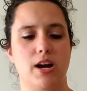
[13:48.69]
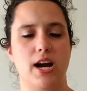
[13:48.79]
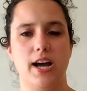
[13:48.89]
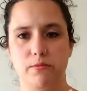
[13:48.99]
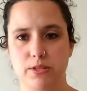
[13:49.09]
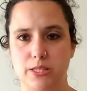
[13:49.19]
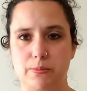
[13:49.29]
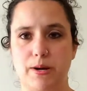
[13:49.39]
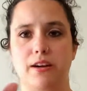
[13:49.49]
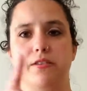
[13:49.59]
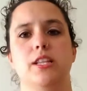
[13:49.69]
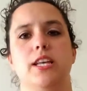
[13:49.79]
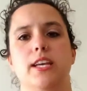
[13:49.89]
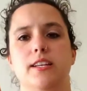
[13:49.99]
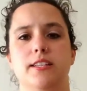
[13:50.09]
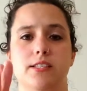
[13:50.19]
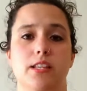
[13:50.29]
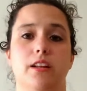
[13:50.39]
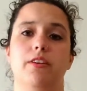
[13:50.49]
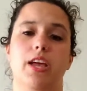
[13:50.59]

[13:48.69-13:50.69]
I was spiraling it instead of